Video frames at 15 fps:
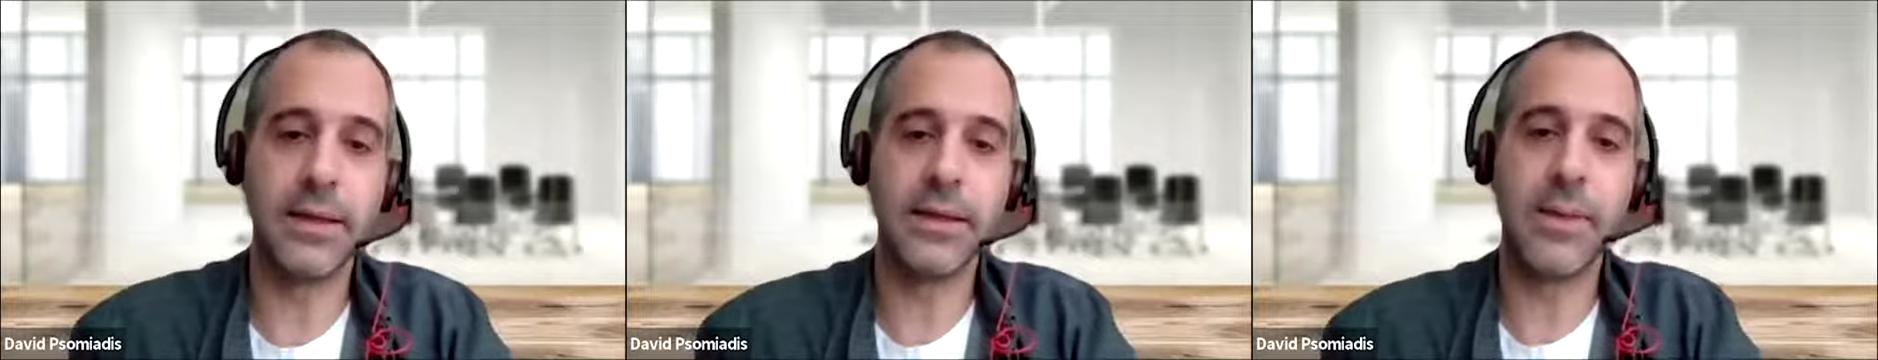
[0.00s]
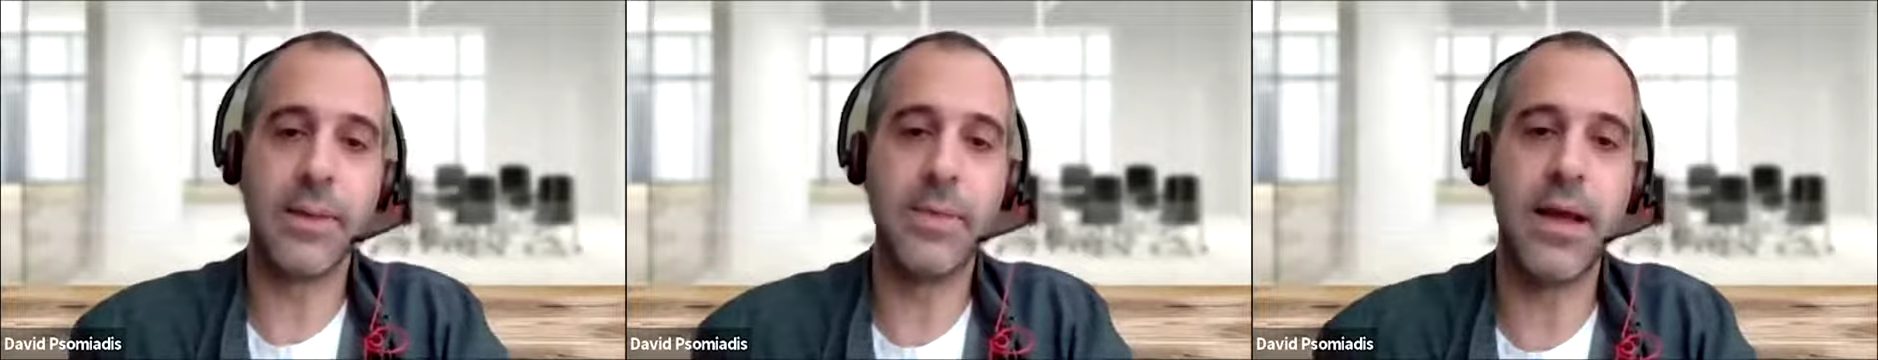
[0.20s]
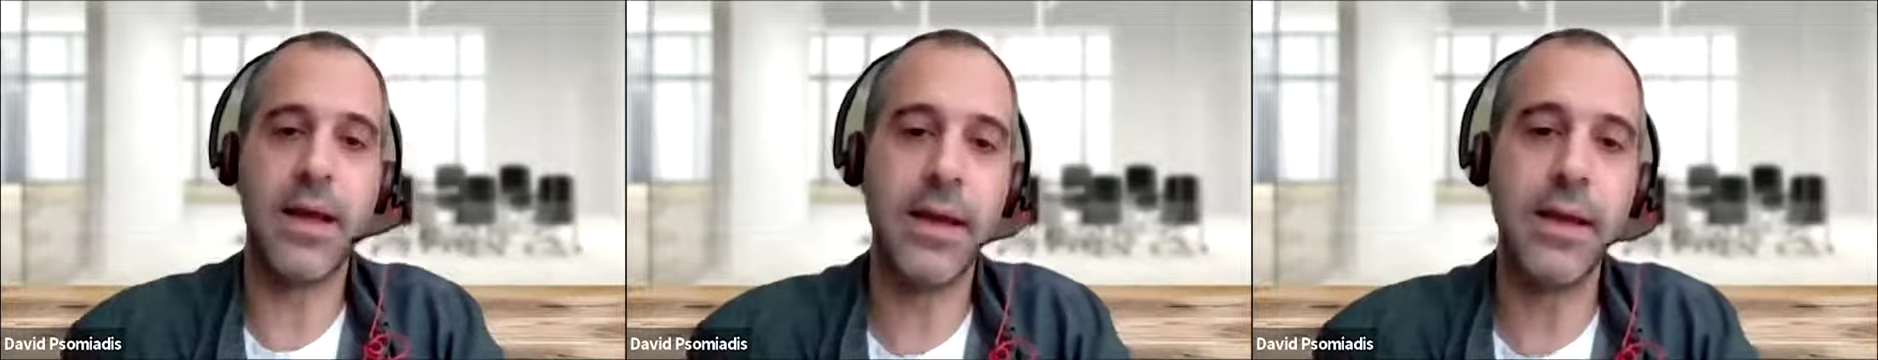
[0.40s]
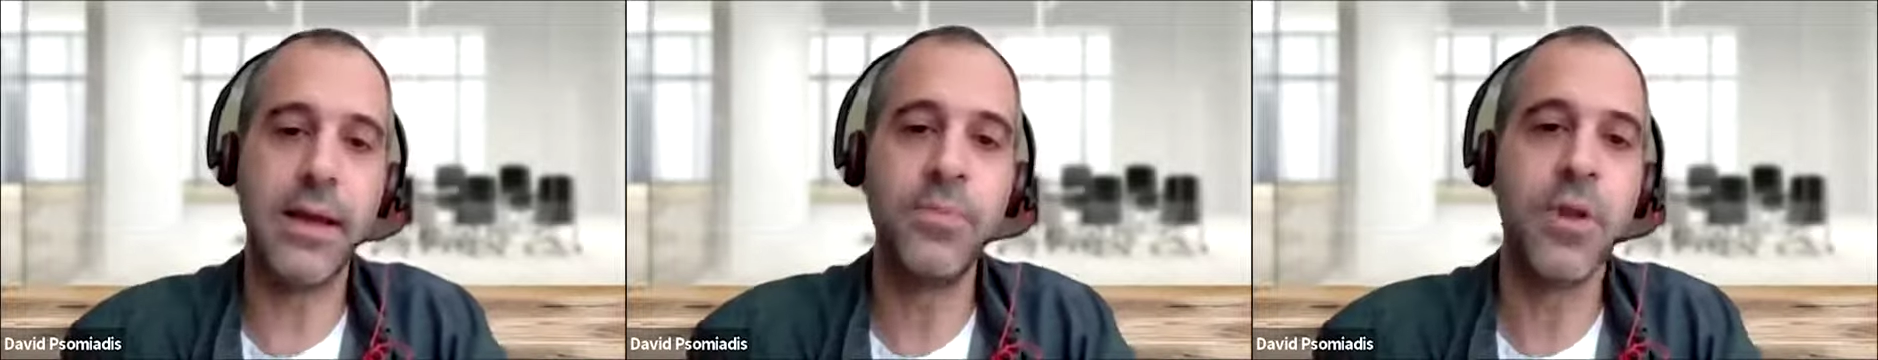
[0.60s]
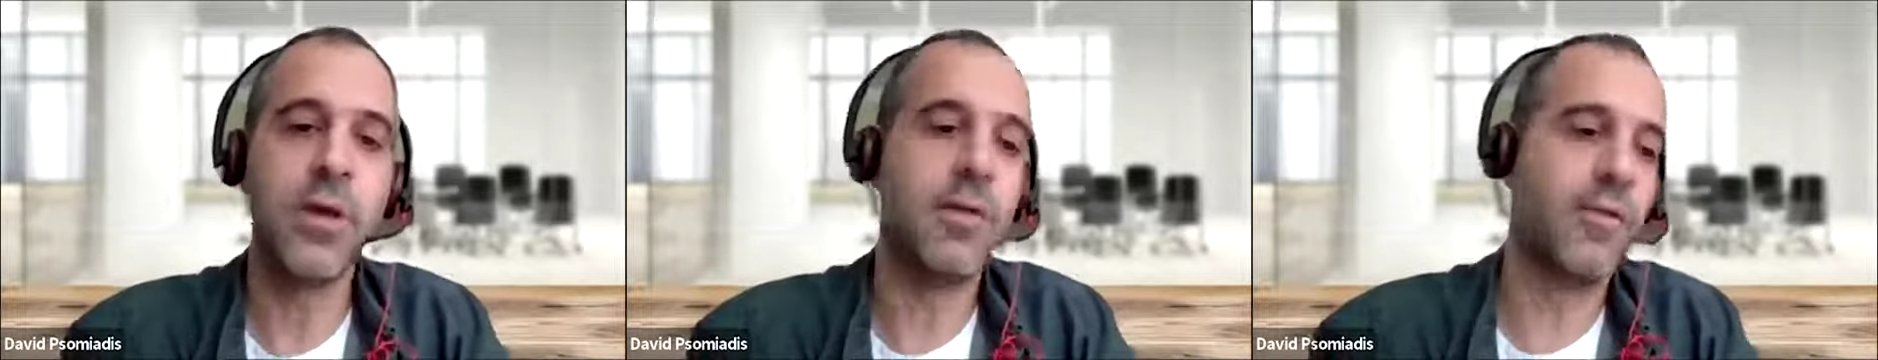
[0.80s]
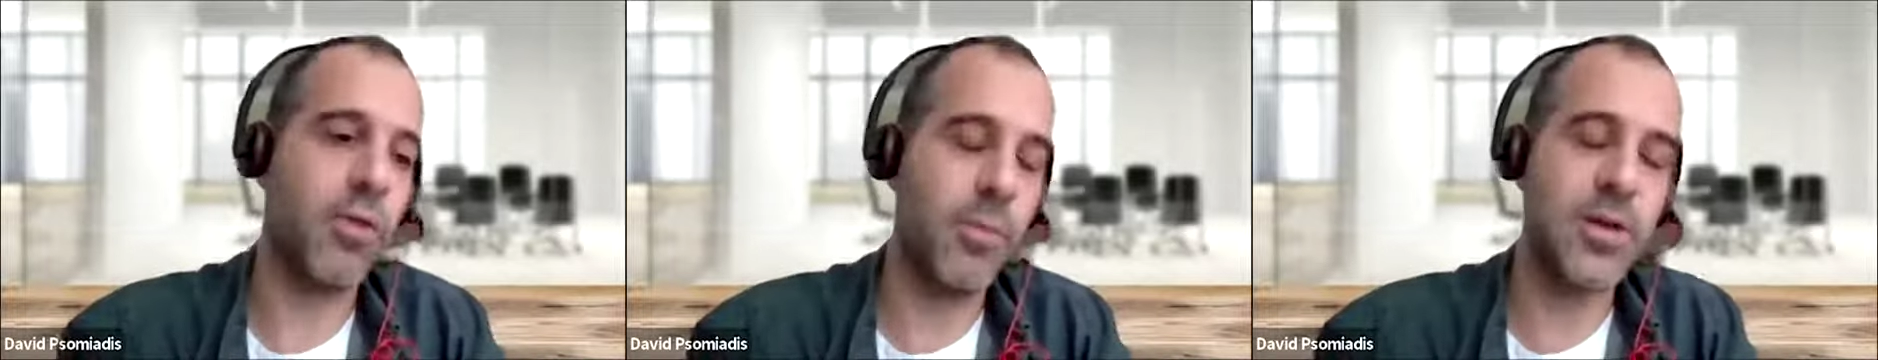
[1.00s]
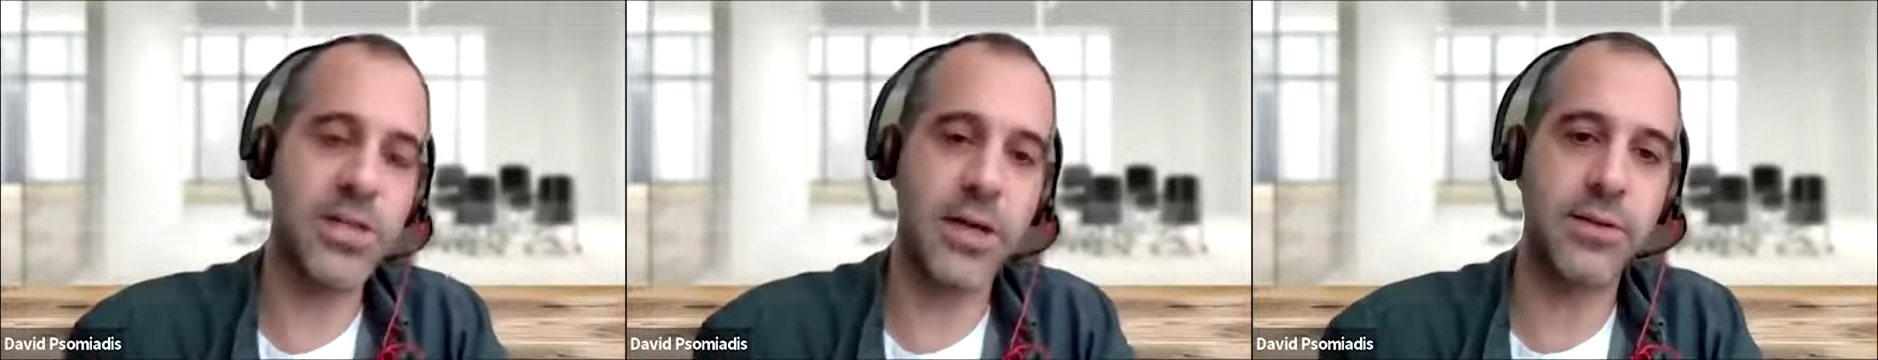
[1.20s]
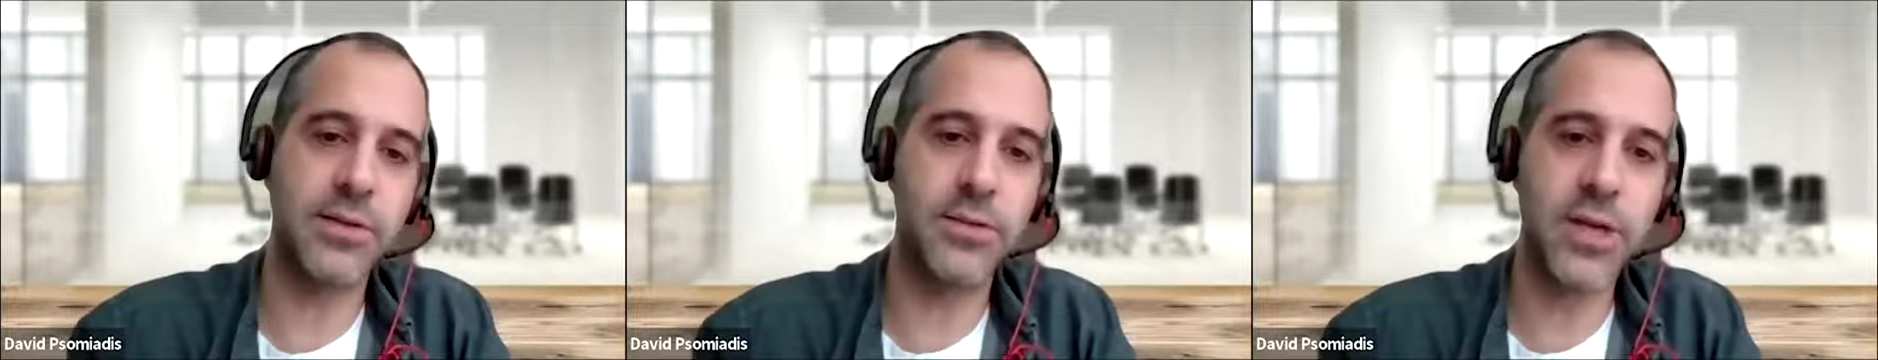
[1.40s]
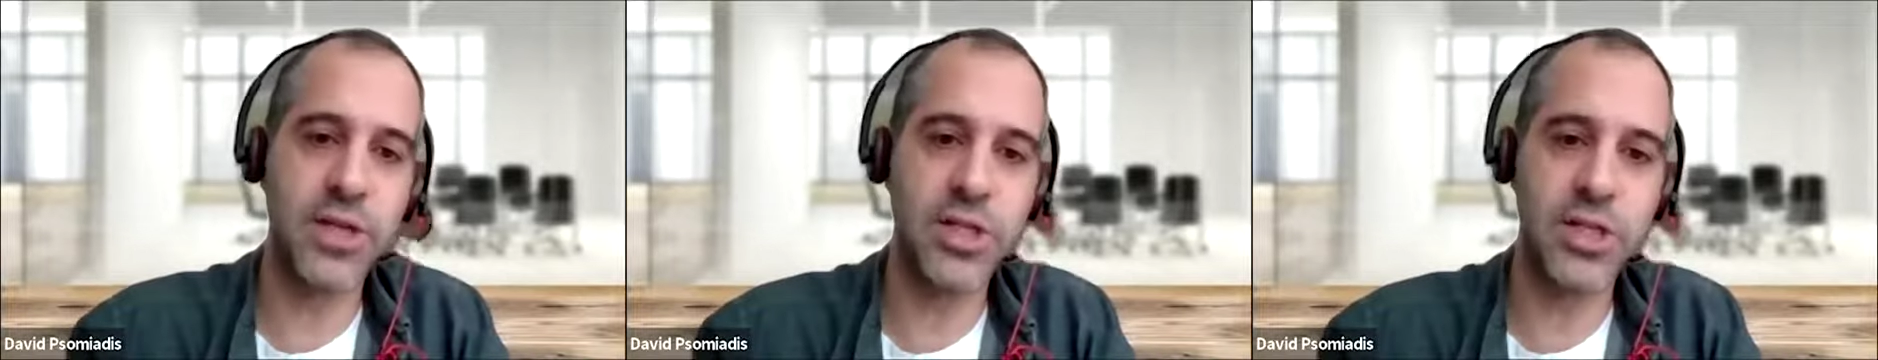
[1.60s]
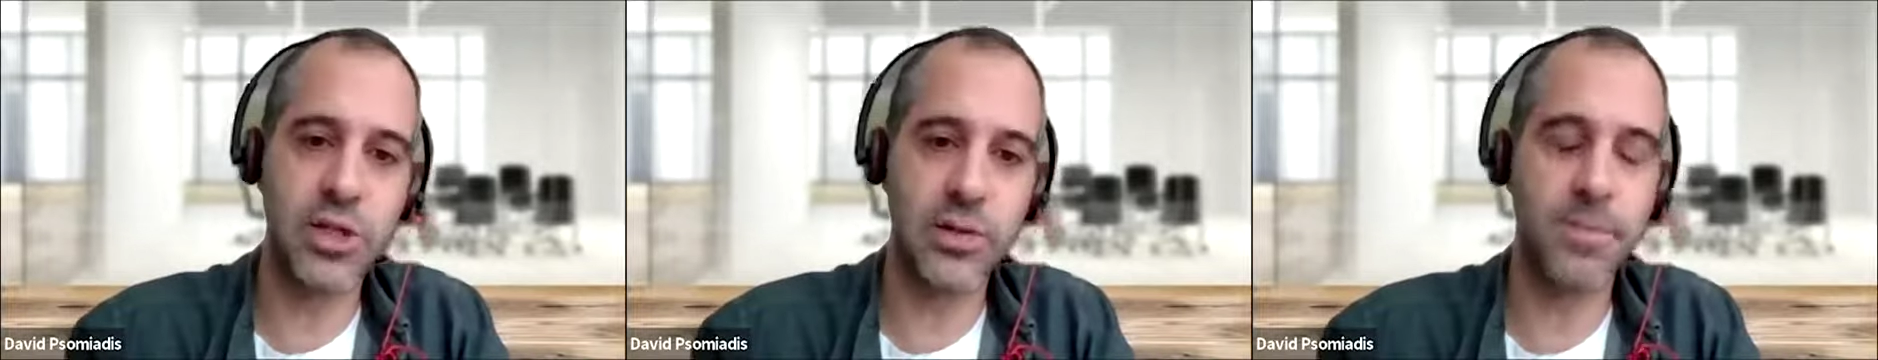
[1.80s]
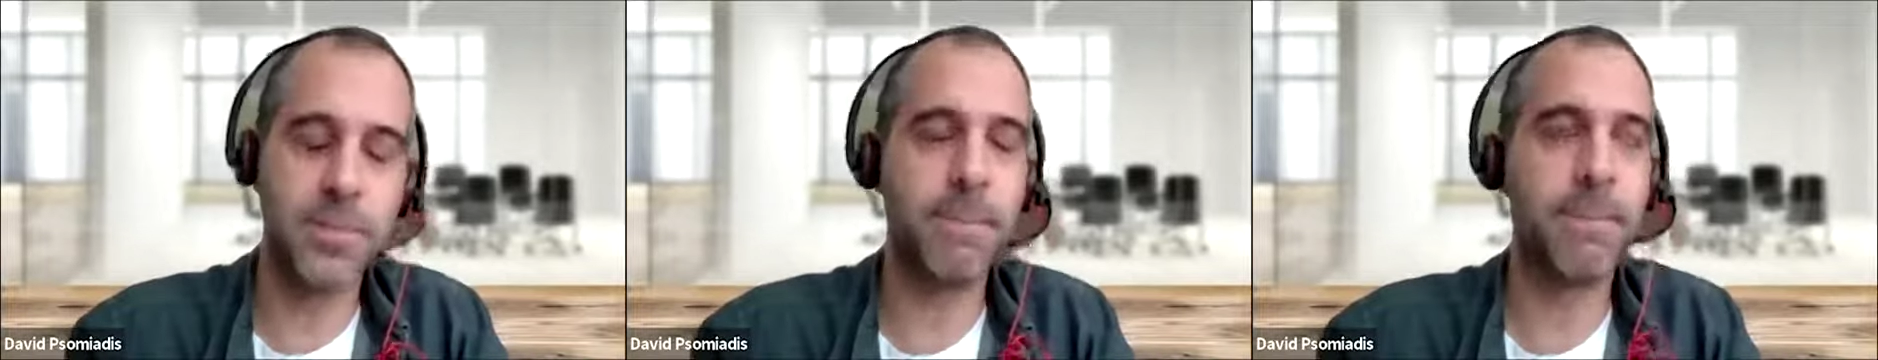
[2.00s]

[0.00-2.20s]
chemically from a certain region.